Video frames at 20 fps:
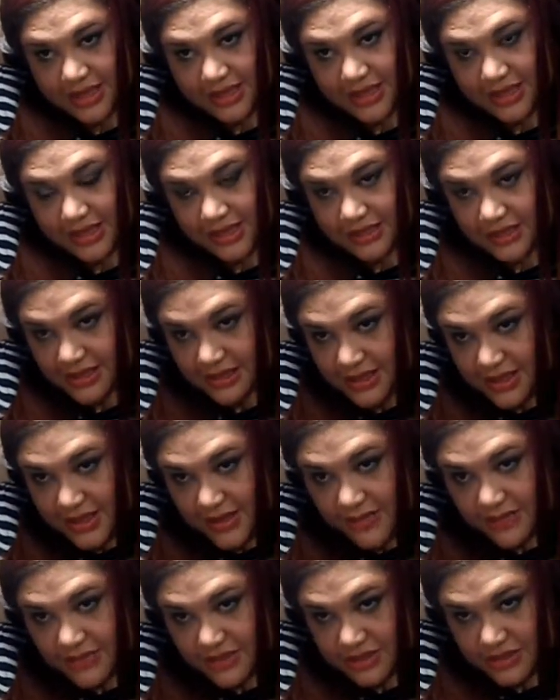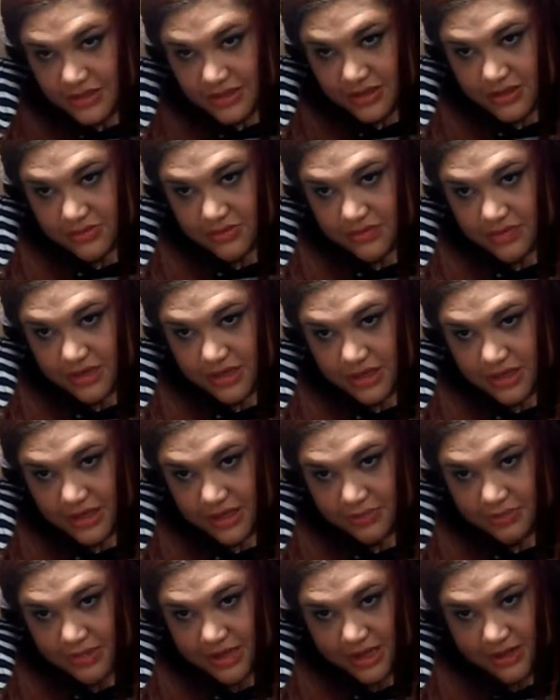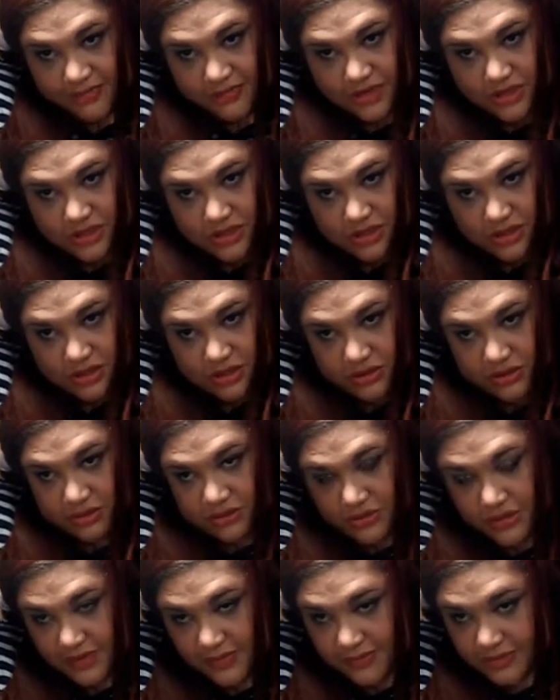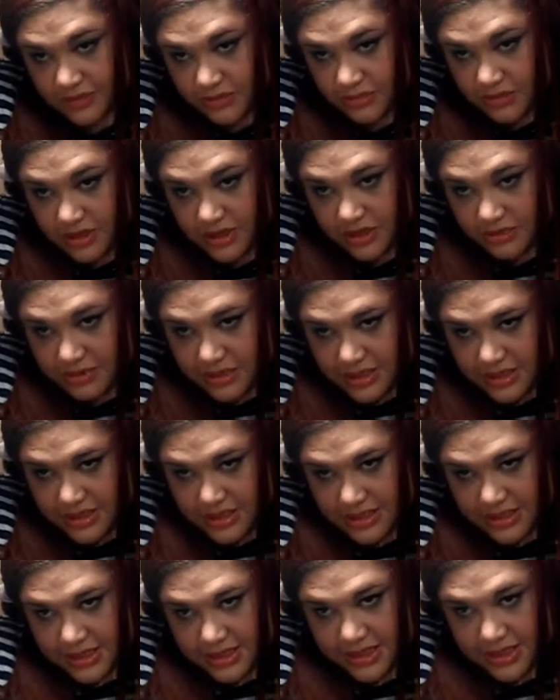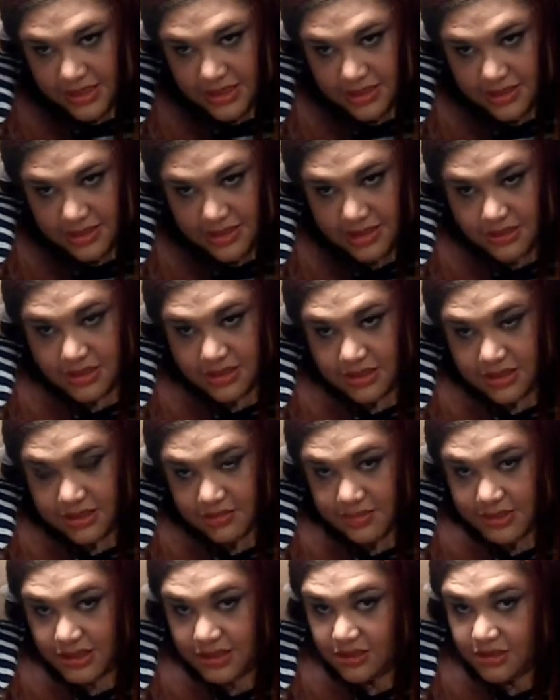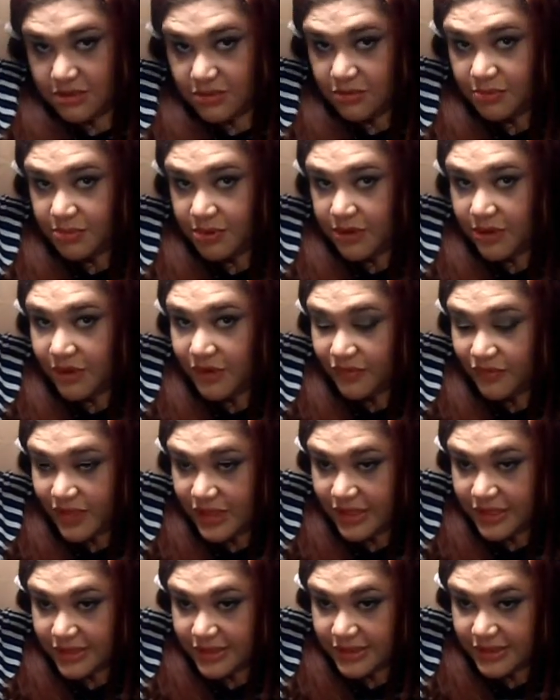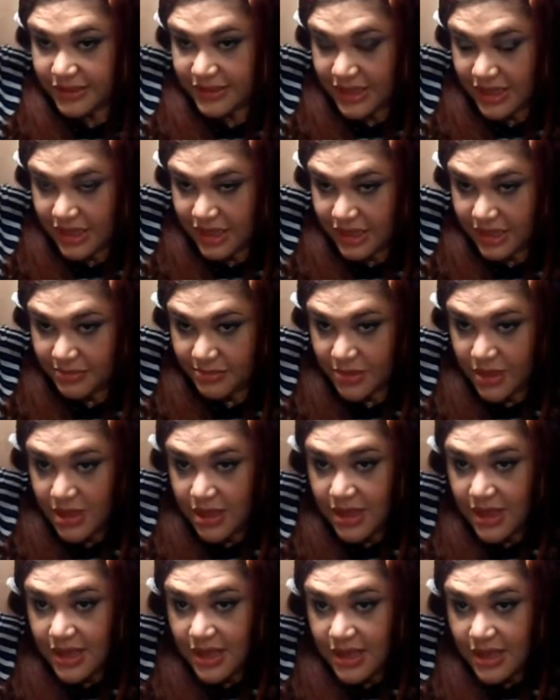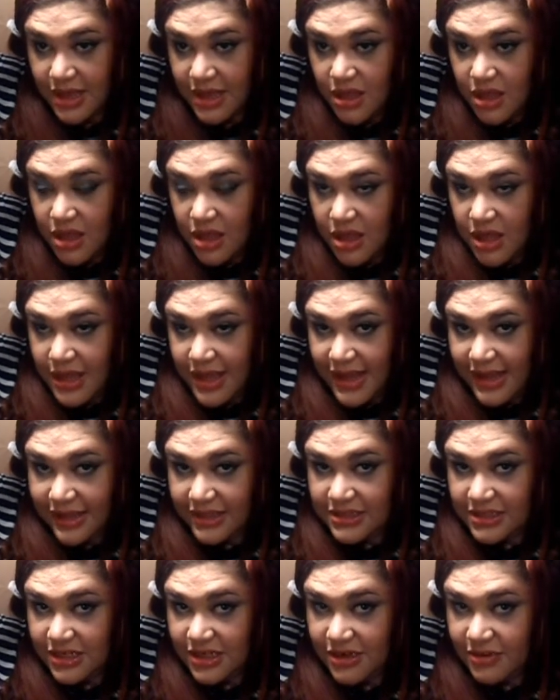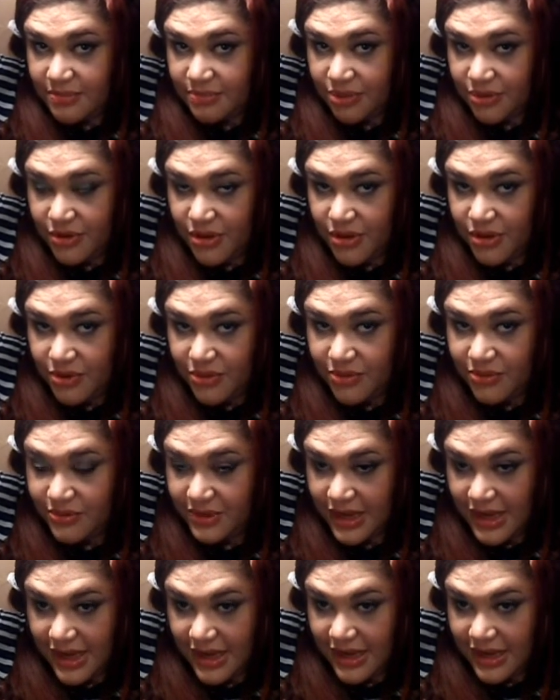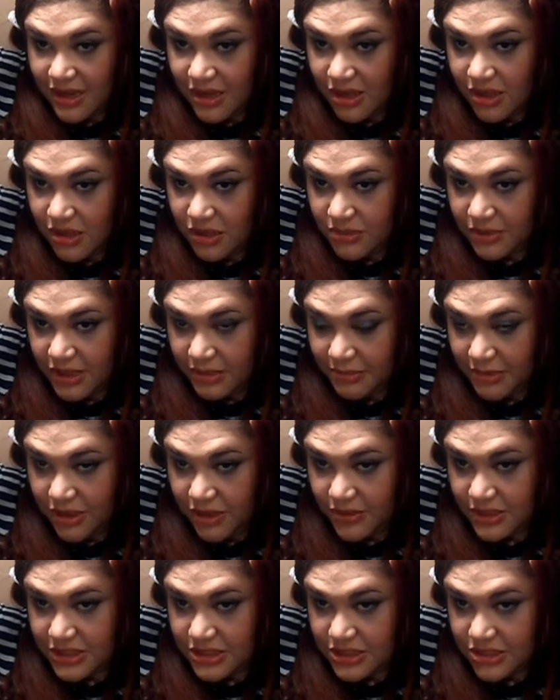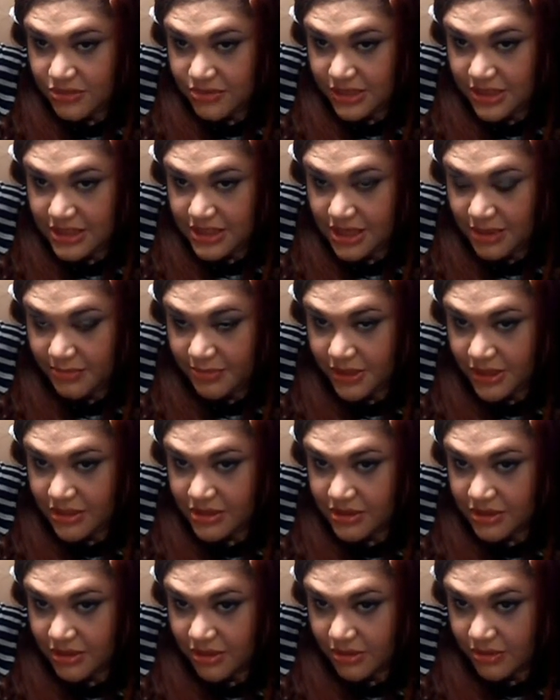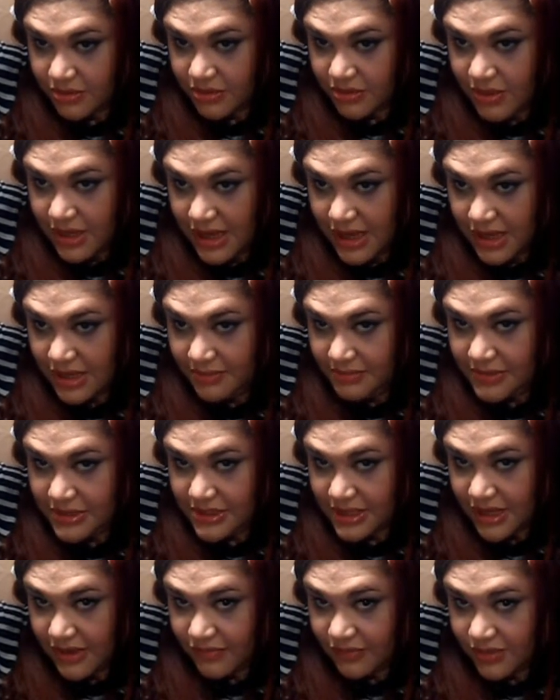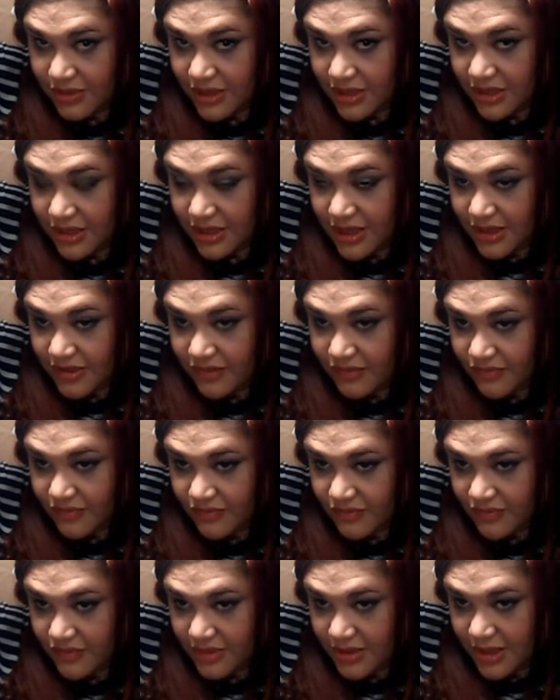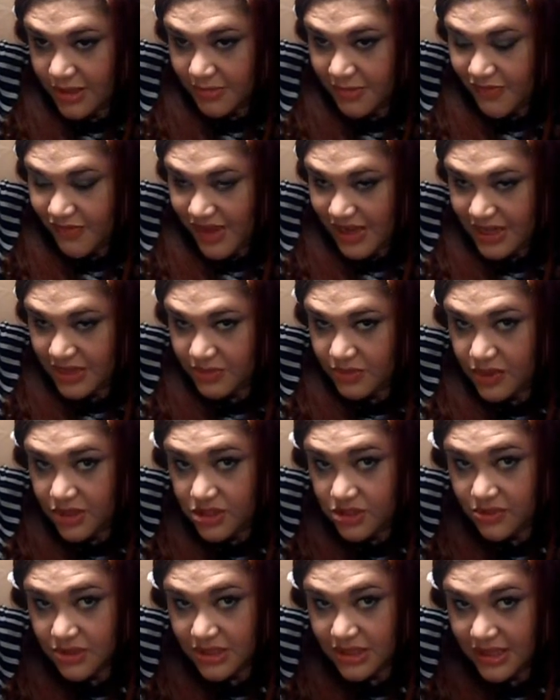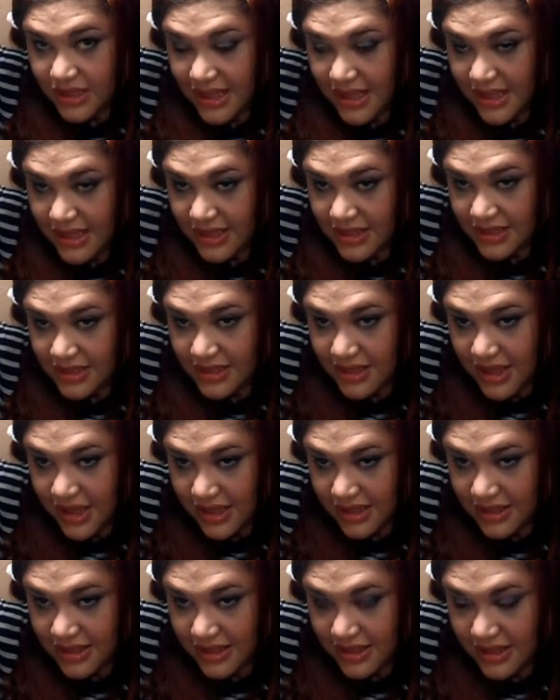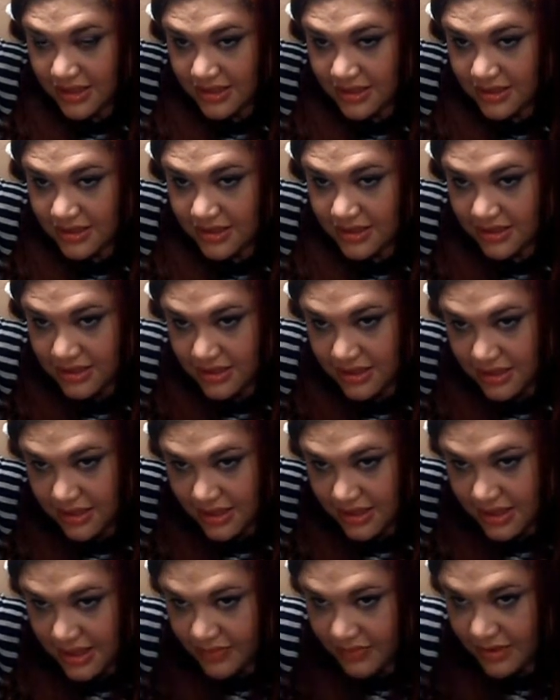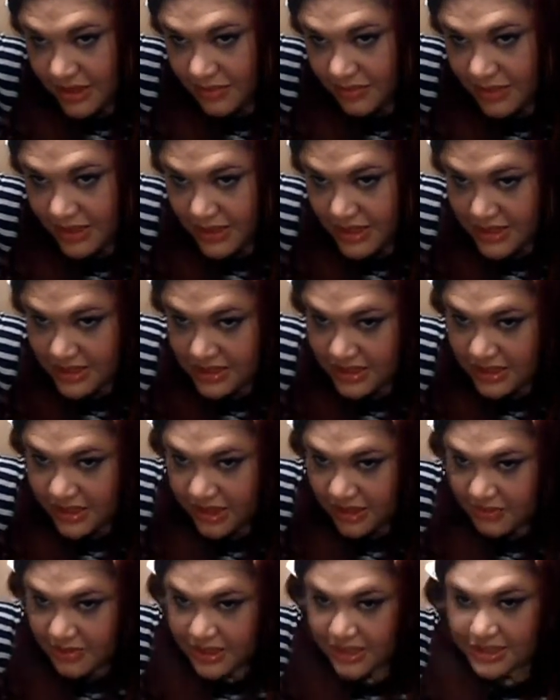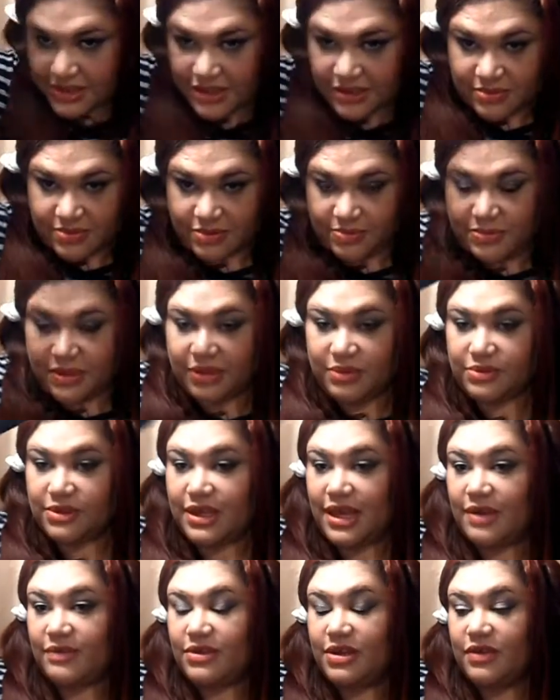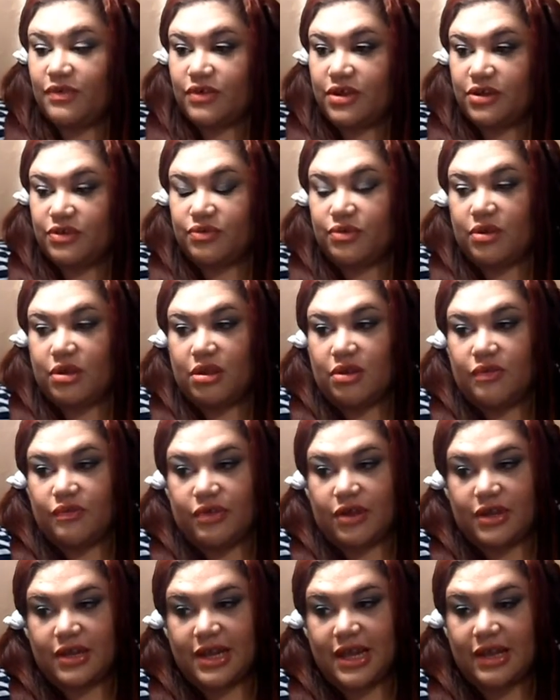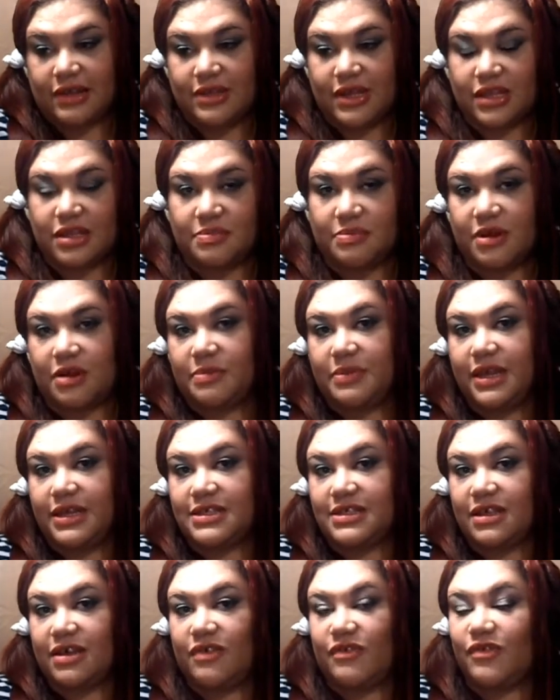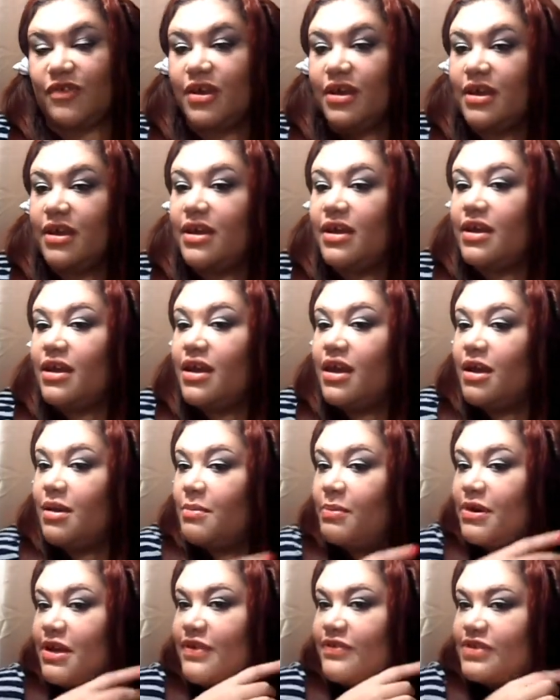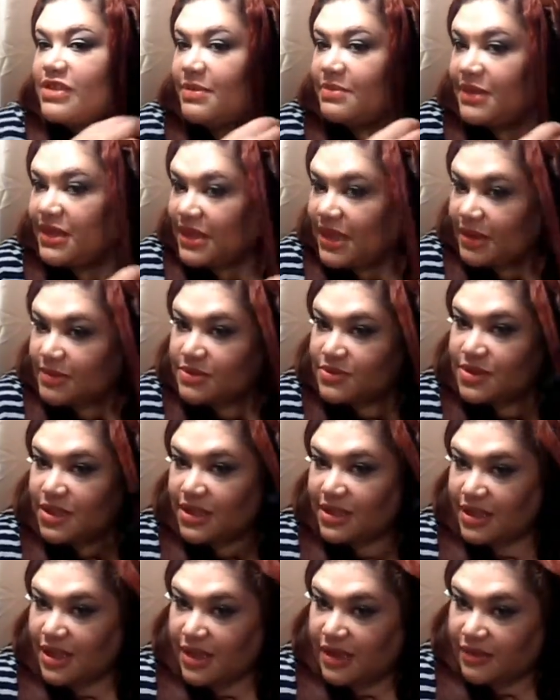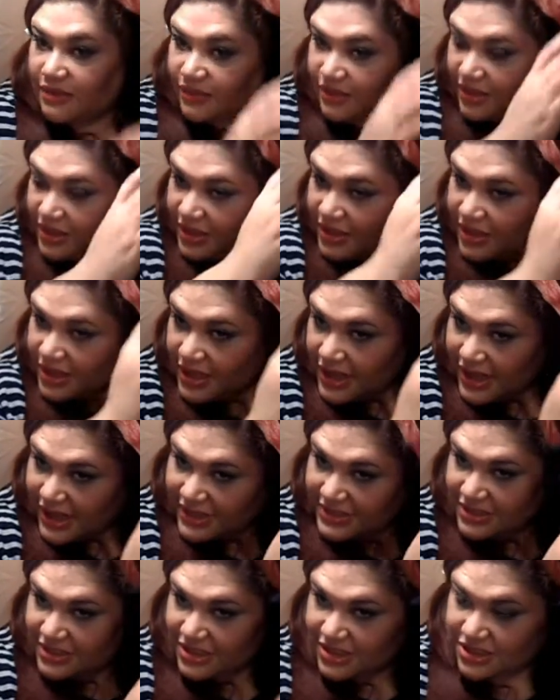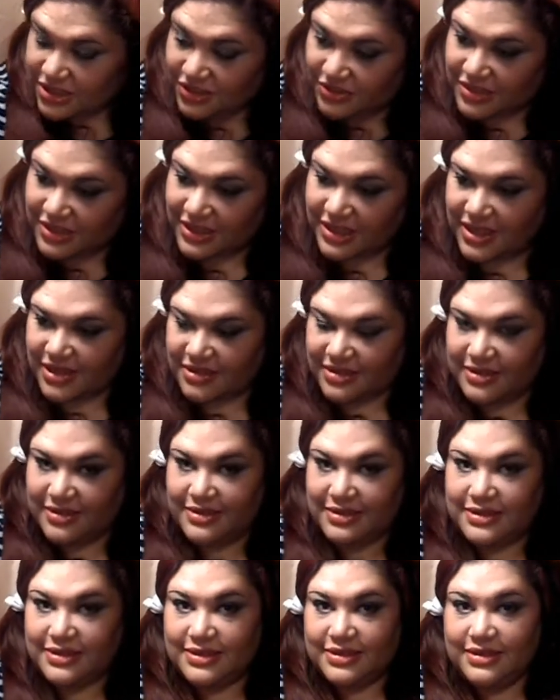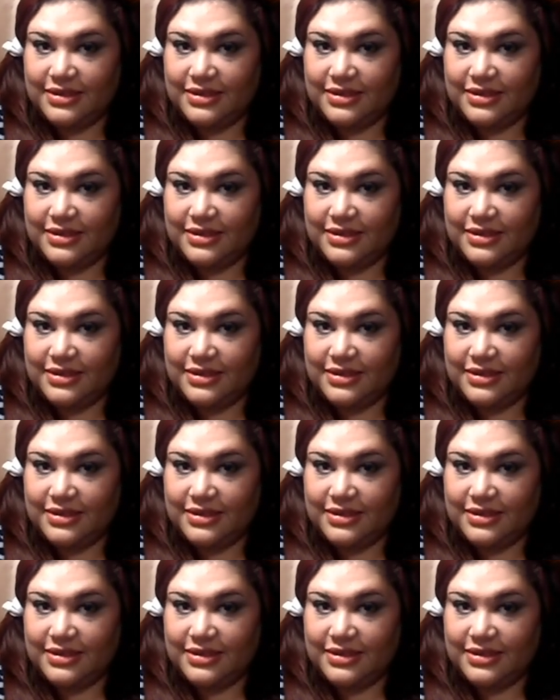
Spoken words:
I think the gloves really benefits you if you really want it to the end. I mean, you don't burn your fingers. I'm accident prone. I'm always doing something, so I'm safe with the glove. If I didn't want to do it to the end, I think the glove wouldn't be necessary because I would be able to have enough control over it now not to burn myself. But if something comes with the glove, I suggest using it.